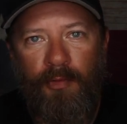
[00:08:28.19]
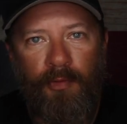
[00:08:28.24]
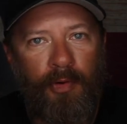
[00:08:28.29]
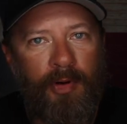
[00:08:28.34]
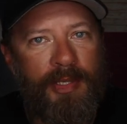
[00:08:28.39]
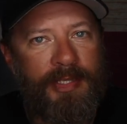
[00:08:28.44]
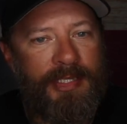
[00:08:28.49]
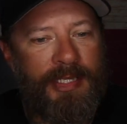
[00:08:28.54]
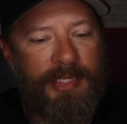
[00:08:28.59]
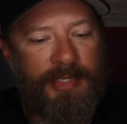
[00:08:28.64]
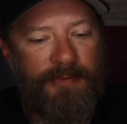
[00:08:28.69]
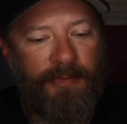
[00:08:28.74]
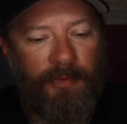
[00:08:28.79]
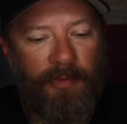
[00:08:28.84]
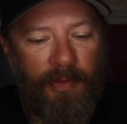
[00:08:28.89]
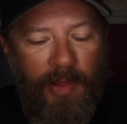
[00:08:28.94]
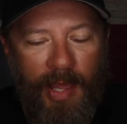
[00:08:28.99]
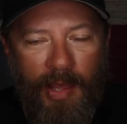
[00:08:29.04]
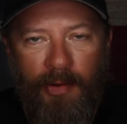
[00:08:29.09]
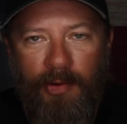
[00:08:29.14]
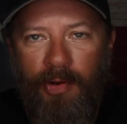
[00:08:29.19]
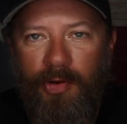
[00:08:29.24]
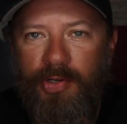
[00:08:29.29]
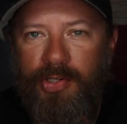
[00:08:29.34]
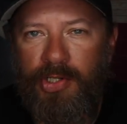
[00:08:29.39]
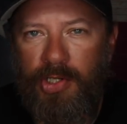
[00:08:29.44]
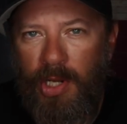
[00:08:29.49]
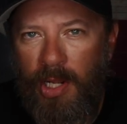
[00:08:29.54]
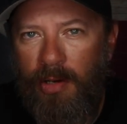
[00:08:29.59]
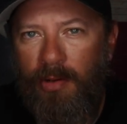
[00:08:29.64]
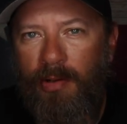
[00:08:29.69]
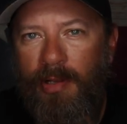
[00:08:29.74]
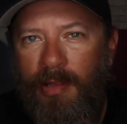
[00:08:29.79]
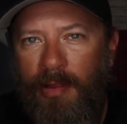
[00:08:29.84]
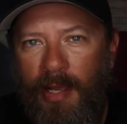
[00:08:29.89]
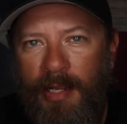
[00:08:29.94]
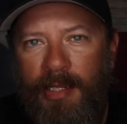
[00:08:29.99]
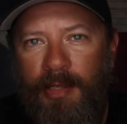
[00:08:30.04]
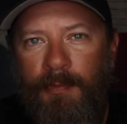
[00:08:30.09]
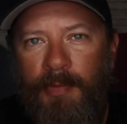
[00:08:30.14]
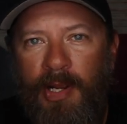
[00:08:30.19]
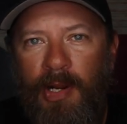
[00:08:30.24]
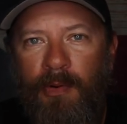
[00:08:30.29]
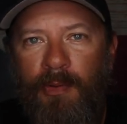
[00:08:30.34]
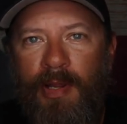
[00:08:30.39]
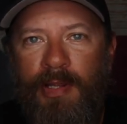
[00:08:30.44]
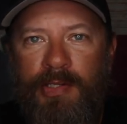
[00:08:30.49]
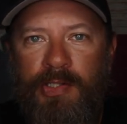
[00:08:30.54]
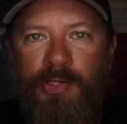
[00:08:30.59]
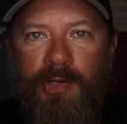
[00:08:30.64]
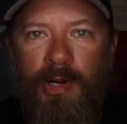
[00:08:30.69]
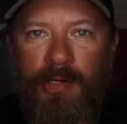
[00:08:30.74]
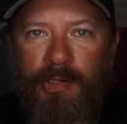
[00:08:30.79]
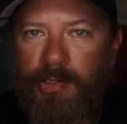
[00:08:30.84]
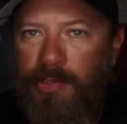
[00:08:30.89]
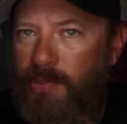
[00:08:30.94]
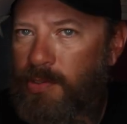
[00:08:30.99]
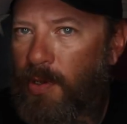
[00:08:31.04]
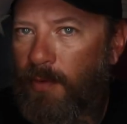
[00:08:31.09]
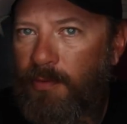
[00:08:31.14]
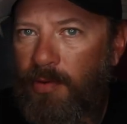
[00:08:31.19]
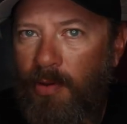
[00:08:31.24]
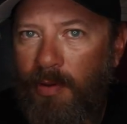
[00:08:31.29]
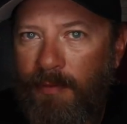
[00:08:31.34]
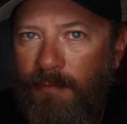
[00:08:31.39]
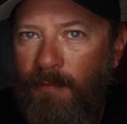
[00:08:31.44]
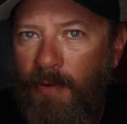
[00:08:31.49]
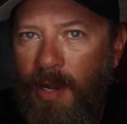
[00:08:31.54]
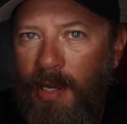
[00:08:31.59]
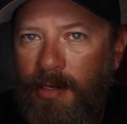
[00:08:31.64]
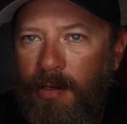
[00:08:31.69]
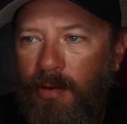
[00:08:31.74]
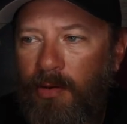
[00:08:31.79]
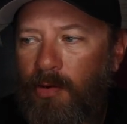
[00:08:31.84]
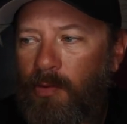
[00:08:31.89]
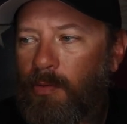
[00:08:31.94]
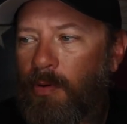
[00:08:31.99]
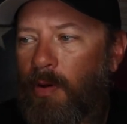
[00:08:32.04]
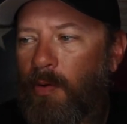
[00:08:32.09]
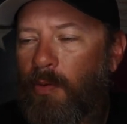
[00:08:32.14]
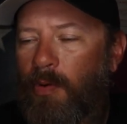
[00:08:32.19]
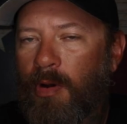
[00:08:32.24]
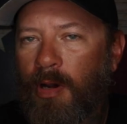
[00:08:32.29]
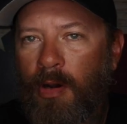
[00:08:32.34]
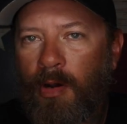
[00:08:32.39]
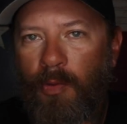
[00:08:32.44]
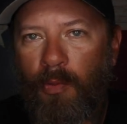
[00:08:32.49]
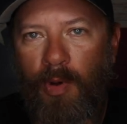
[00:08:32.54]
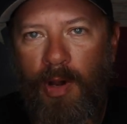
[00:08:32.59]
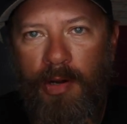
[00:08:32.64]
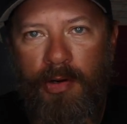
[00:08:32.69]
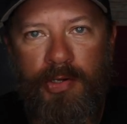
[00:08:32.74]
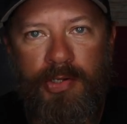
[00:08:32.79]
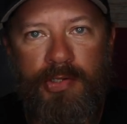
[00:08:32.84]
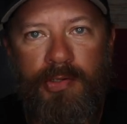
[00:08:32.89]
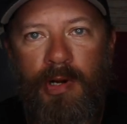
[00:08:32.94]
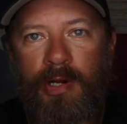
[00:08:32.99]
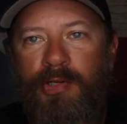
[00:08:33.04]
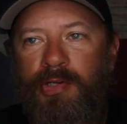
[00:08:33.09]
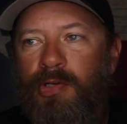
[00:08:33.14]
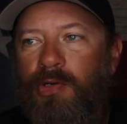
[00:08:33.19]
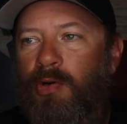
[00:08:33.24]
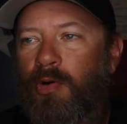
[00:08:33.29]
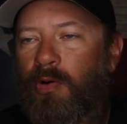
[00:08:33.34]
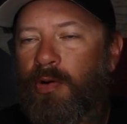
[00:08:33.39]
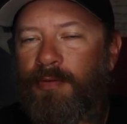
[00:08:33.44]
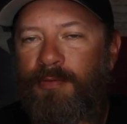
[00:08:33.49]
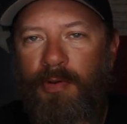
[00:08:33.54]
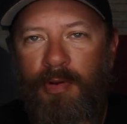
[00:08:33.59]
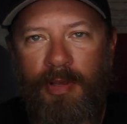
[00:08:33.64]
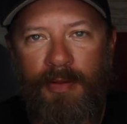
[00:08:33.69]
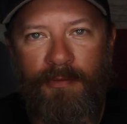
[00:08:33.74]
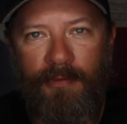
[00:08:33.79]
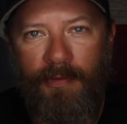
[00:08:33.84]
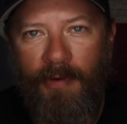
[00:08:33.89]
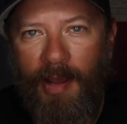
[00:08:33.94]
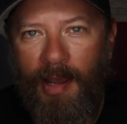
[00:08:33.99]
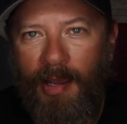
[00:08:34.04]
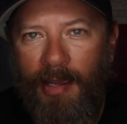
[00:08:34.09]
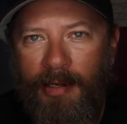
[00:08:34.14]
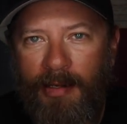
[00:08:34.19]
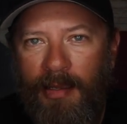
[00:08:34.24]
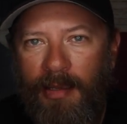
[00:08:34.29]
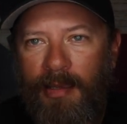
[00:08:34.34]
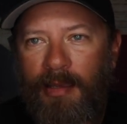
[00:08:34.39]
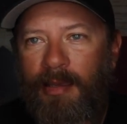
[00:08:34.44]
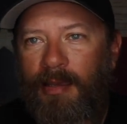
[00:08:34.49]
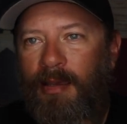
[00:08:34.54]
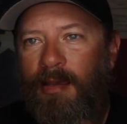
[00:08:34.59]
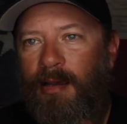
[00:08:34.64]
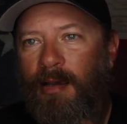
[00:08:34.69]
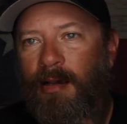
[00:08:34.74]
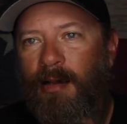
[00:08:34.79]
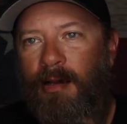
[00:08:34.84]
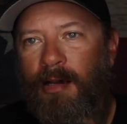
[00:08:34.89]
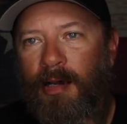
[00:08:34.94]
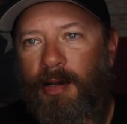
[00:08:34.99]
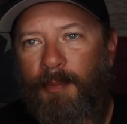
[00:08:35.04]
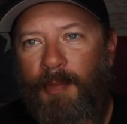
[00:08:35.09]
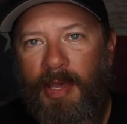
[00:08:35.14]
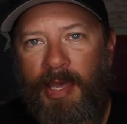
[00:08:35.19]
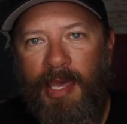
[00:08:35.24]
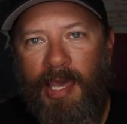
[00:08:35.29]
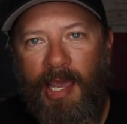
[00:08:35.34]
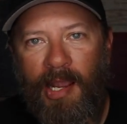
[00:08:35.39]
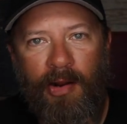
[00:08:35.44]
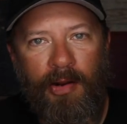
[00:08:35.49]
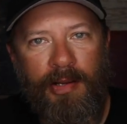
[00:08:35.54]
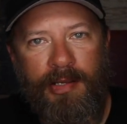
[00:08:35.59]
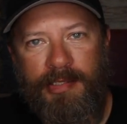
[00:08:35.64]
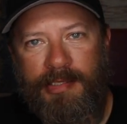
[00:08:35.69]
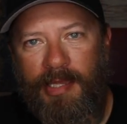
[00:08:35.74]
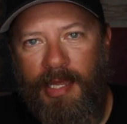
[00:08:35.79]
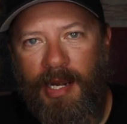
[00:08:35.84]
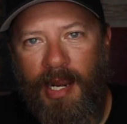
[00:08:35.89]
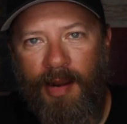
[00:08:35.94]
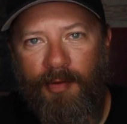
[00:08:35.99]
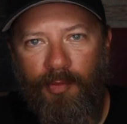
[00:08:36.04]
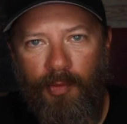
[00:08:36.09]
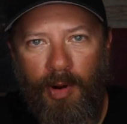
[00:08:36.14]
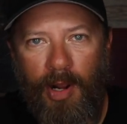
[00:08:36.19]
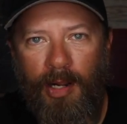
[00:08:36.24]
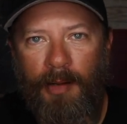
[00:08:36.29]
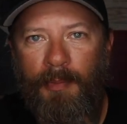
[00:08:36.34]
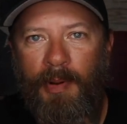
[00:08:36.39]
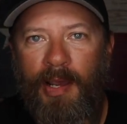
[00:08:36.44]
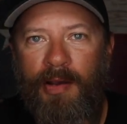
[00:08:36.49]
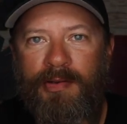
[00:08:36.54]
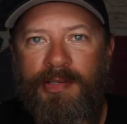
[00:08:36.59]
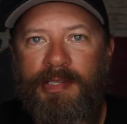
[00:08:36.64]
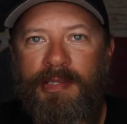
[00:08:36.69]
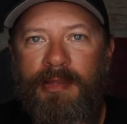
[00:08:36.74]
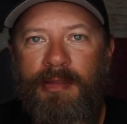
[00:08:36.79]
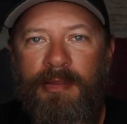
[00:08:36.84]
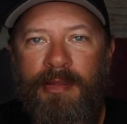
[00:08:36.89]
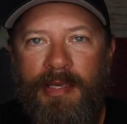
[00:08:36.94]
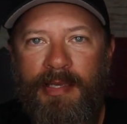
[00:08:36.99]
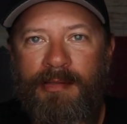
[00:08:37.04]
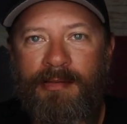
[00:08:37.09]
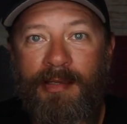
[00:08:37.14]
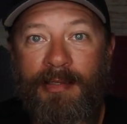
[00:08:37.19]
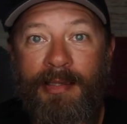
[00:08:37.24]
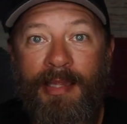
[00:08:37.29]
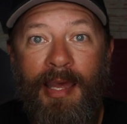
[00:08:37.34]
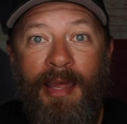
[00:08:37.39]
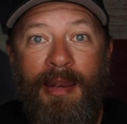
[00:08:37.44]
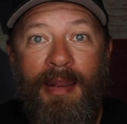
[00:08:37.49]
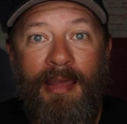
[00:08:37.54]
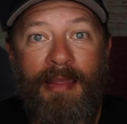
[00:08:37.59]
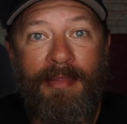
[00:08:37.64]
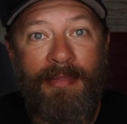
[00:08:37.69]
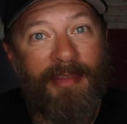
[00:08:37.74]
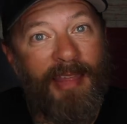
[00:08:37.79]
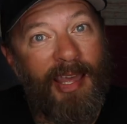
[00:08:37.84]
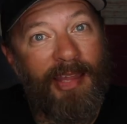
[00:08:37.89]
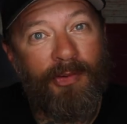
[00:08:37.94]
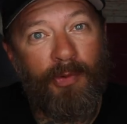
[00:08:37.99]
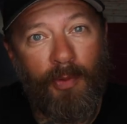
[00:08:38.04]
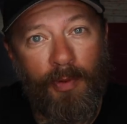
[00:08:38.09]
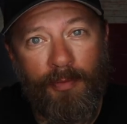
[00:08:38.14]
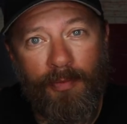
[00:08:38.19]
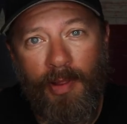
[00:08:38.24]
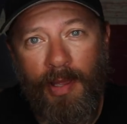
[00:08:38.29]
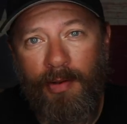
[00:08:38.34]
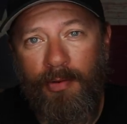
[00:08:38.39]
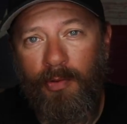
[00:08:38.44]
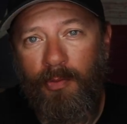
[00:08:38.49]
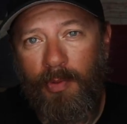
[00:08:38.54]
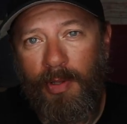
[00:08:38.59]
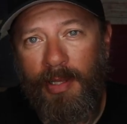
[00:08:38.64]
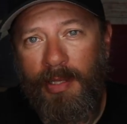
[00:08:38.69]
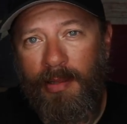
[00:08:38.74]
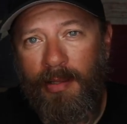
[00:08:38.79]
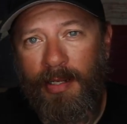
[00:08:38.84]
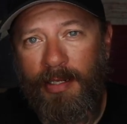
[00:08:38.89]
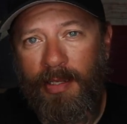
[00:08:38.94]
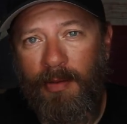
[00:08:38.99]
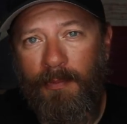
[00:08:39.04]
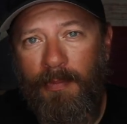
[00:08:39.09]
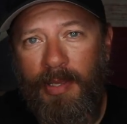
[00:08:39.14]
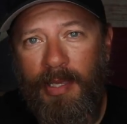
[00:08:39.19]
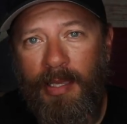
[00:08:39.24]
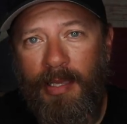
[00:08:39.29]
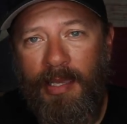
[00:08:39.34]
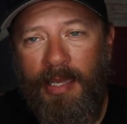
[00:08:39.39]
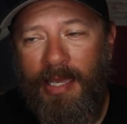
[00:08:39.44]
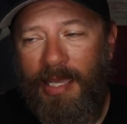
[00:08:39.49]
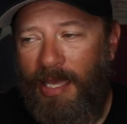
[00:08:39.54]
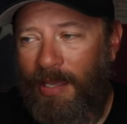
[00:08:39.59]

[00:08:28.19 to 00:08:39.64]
For instance, flounder generally like to be around structure. So if you can find underwater structure, or if you can find areas that have rock piles and things like that, that's where flounder really like to be.